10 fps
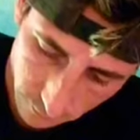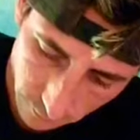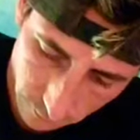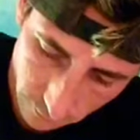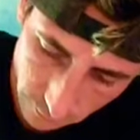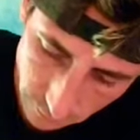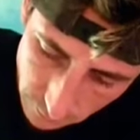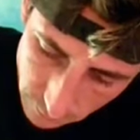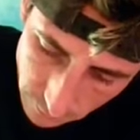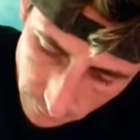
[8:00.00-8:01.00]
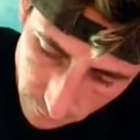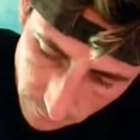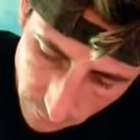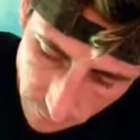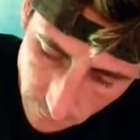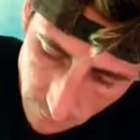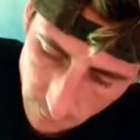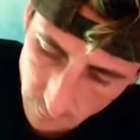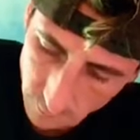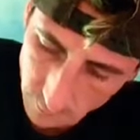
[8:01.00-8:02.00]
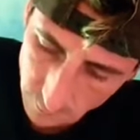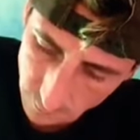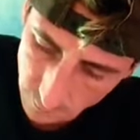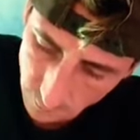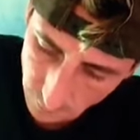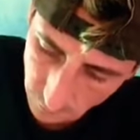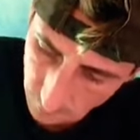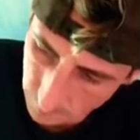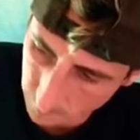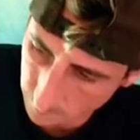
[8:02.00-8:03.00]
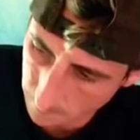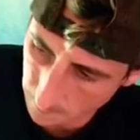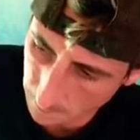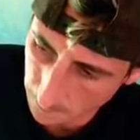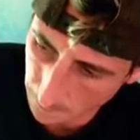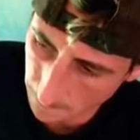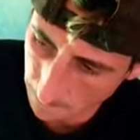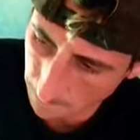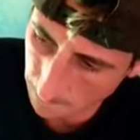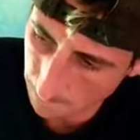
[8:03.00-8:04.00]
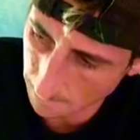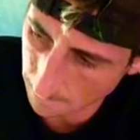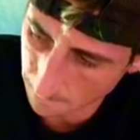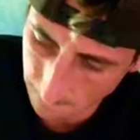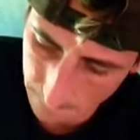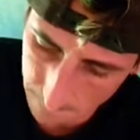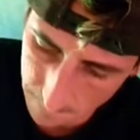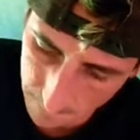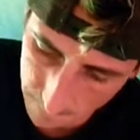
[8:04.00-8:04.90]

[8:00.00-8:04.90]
Nobody speaks.